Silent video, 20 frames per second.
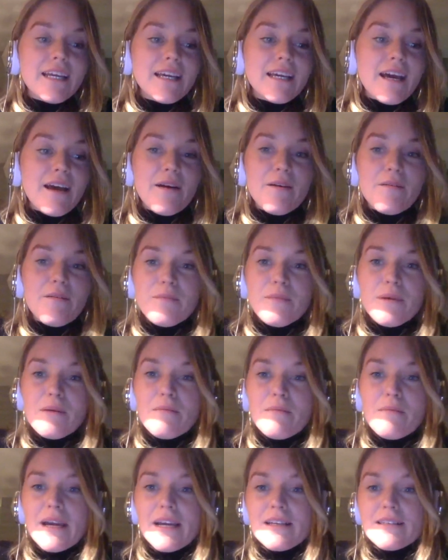
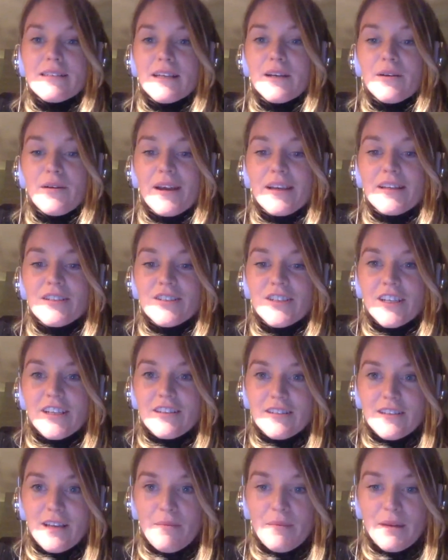amazing
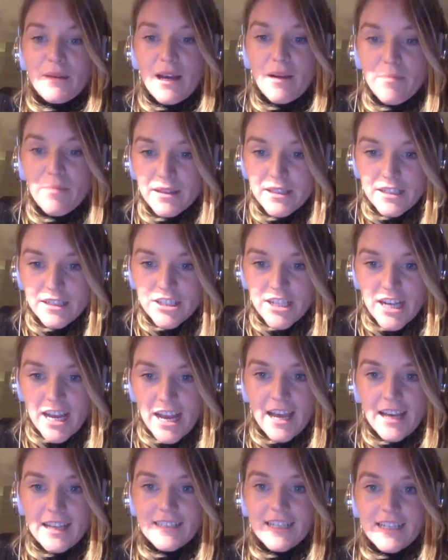questions coming up in the
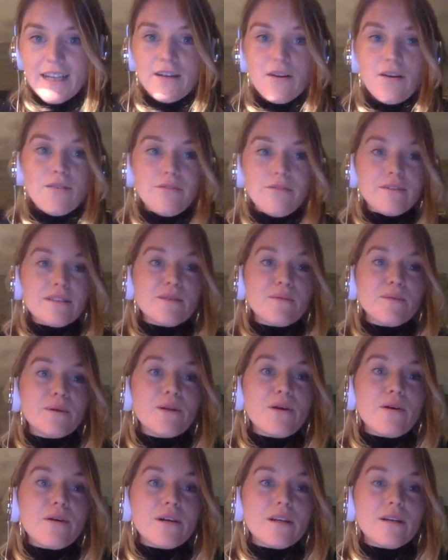chat, and obviously we're
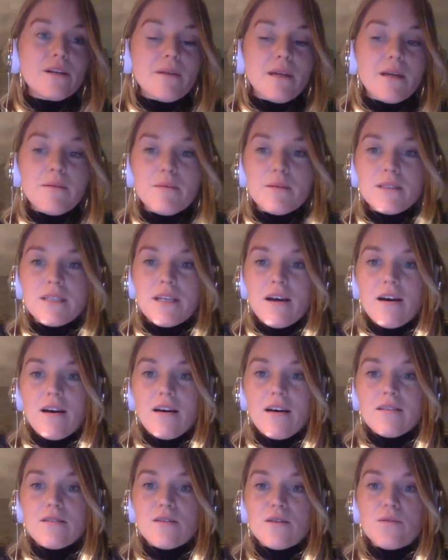not going to be able to
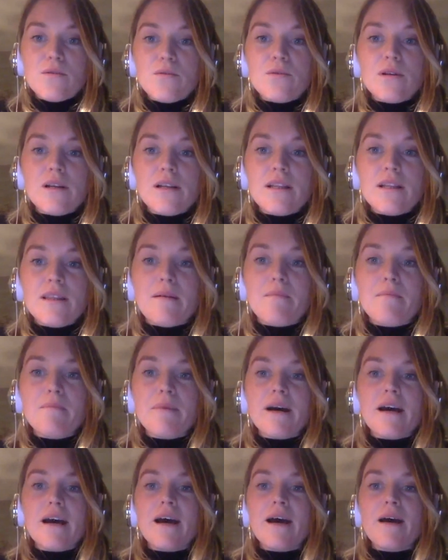answer all of them,
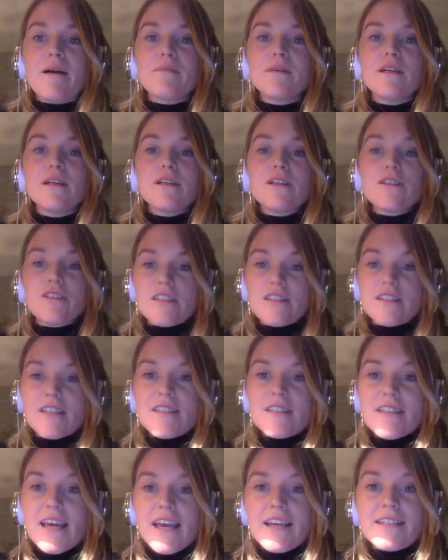but just to
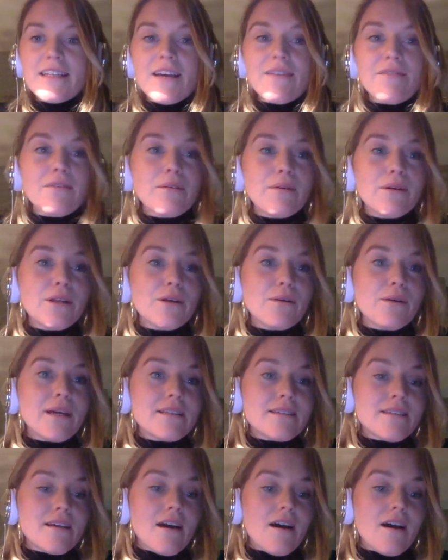say to everyone who
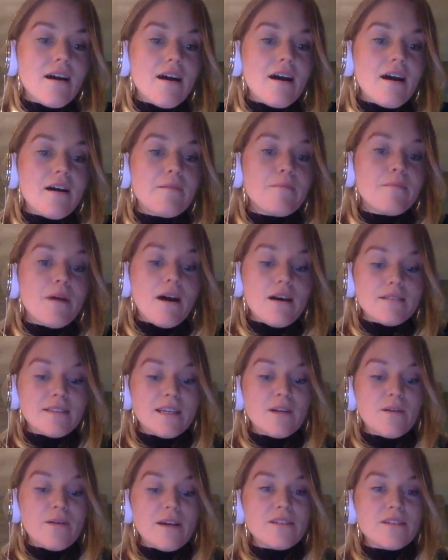is
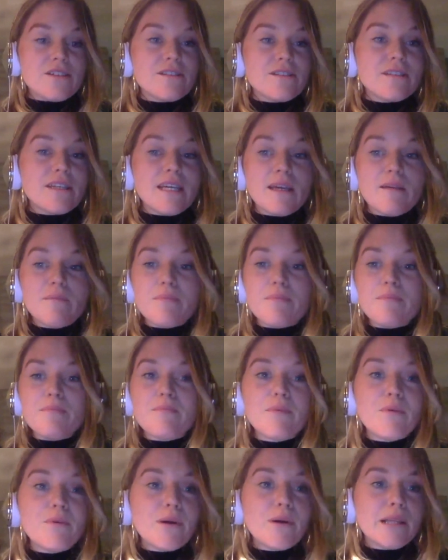asking questions, keep
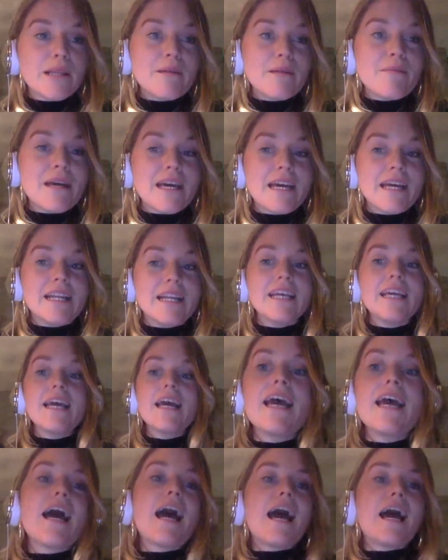pouring them in
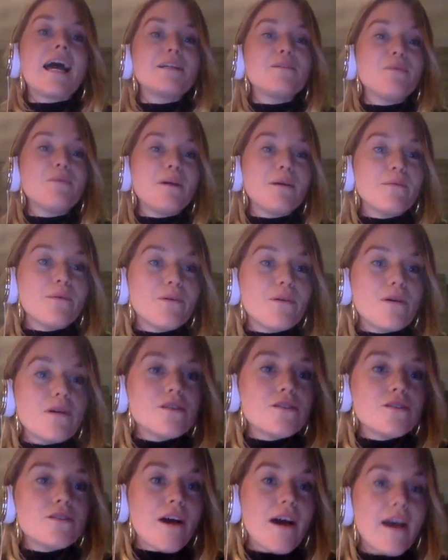and we
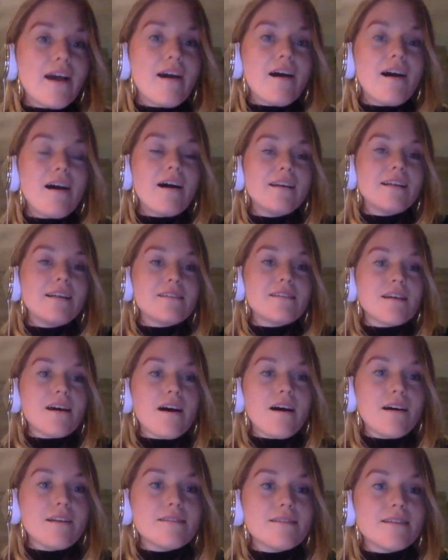will try our hardest to
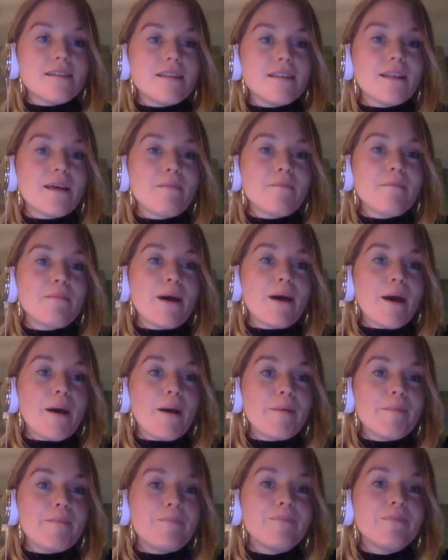answer
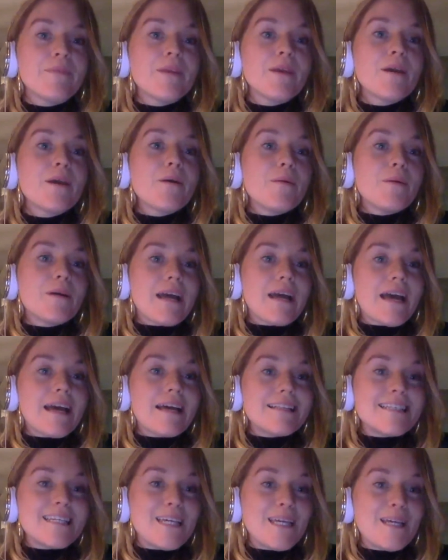them. We'll get
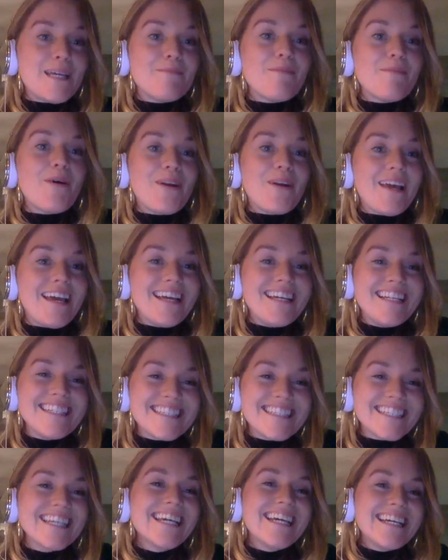a team on
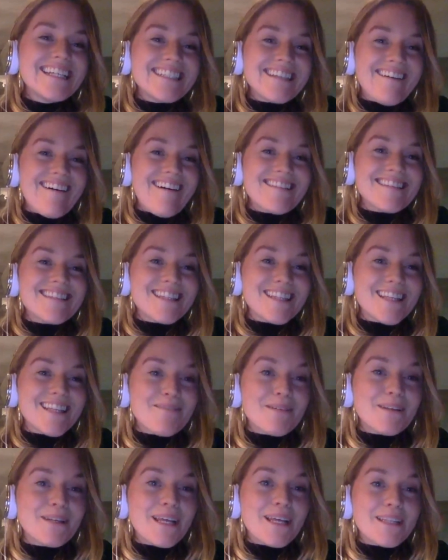it to answer
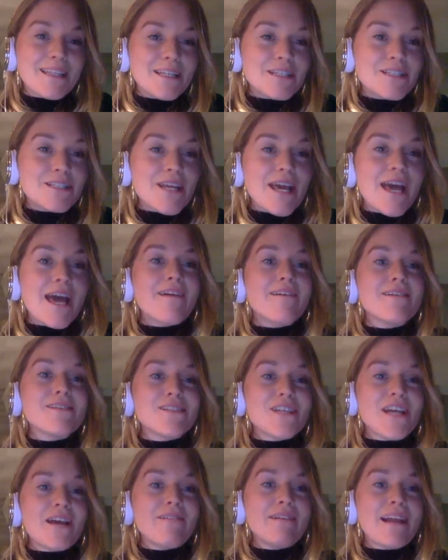them and then share
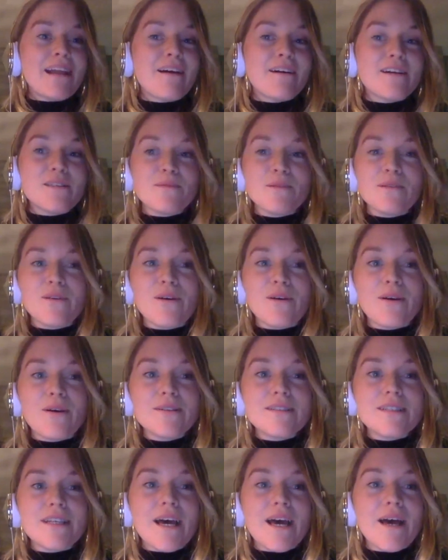it out, because we've got
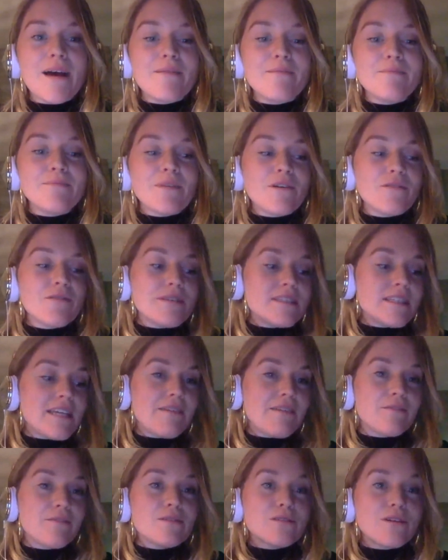obviously
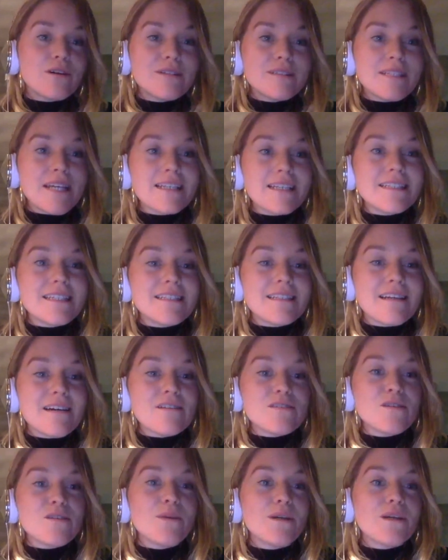everyone's contact
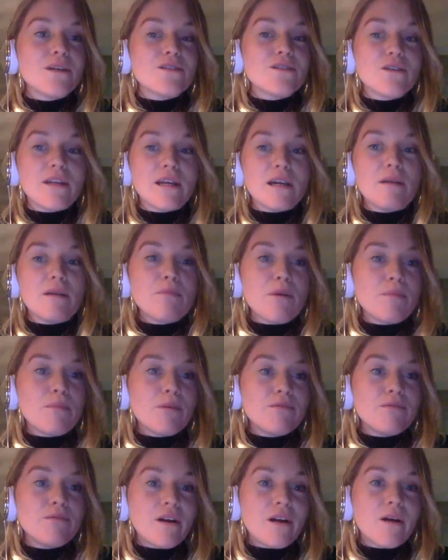details, so we can do like a
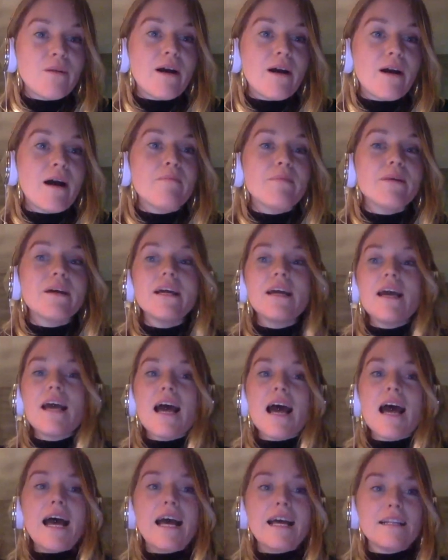proper follow-up
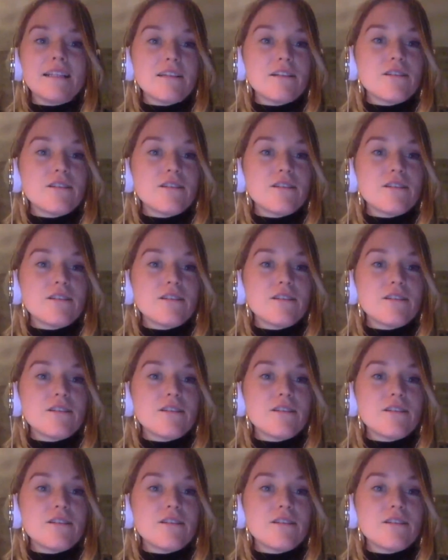and